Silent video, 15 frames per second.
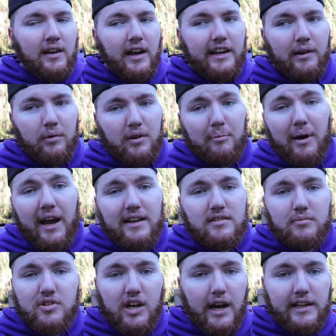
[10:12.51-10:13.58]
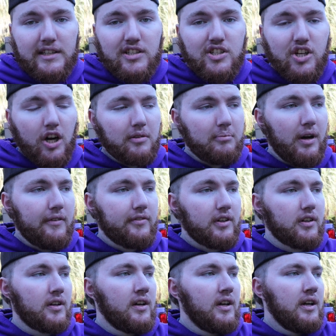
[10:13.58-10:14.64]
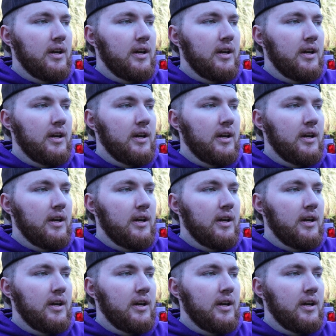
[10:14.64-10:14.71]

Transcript: I didn't want to buy some Chinese junk muffler,